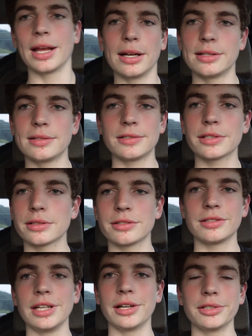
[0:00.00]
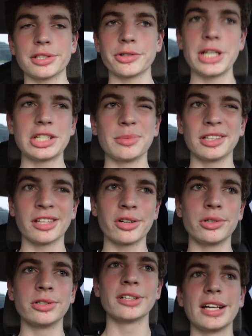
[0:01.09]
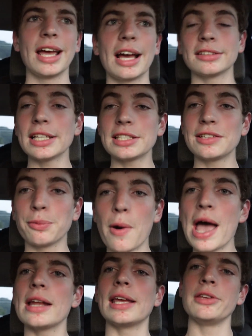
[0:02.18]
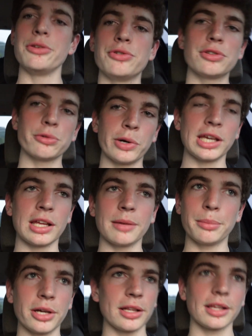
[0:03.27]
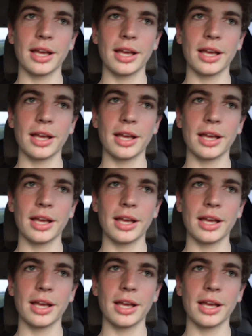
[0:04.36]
It just, you know, screech them a little unless it's wet and you swing it, but